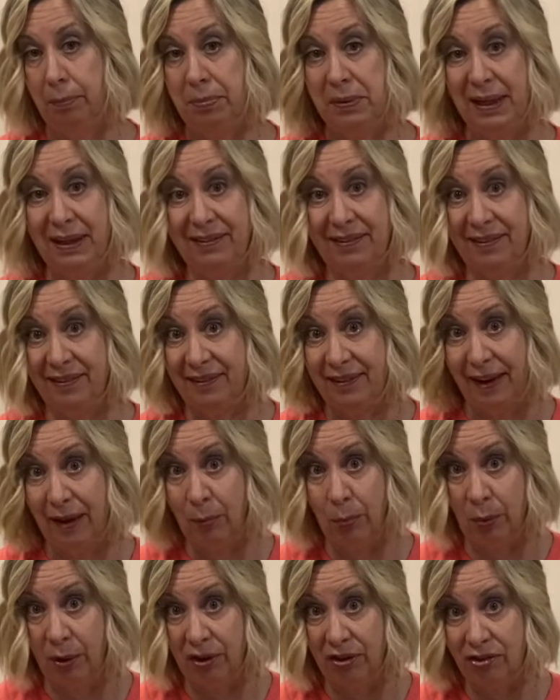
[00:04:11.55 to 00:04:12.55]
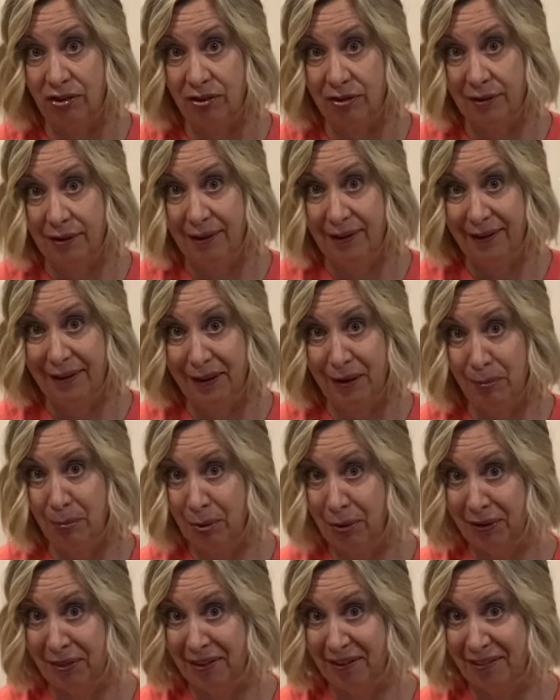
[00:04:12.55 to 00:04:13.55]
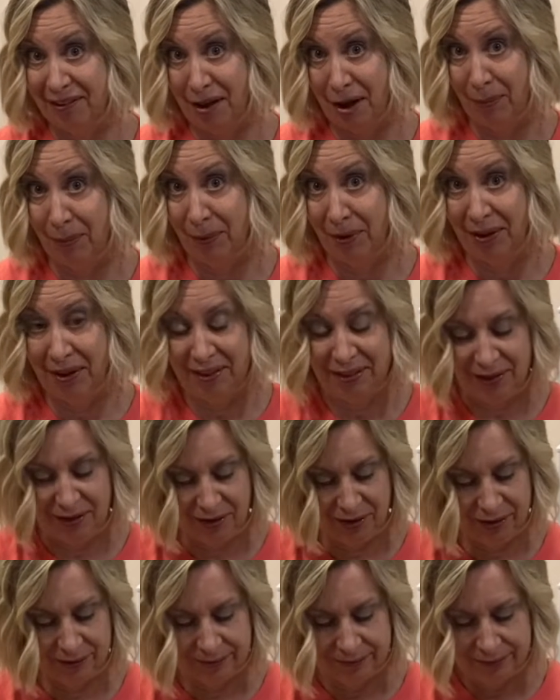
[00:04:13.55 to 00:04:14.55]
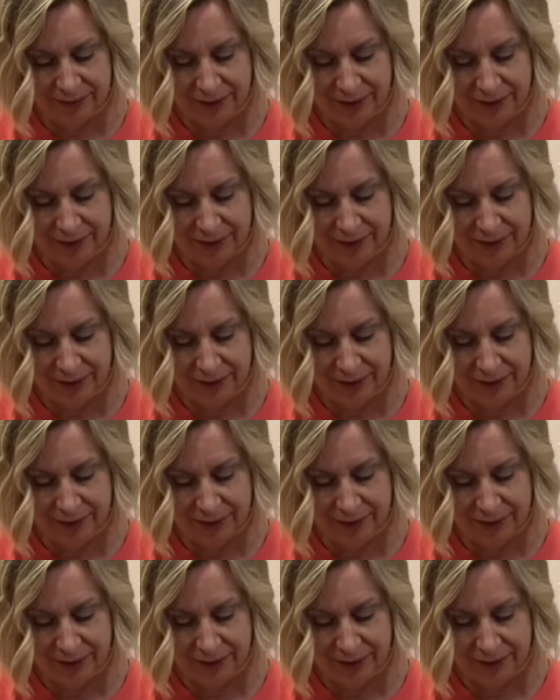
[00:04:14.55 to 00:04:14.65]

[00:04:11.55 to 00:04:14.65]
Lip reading: pizza sandwich and put the top on there.